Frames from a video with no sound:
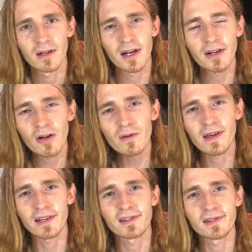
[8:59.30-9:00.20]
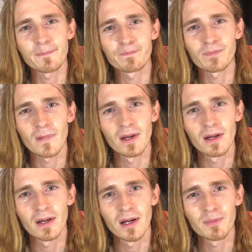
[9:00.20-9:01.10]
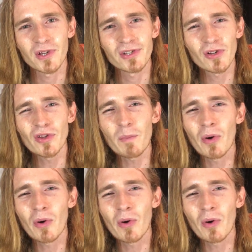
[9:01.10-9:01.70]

And I know this because all the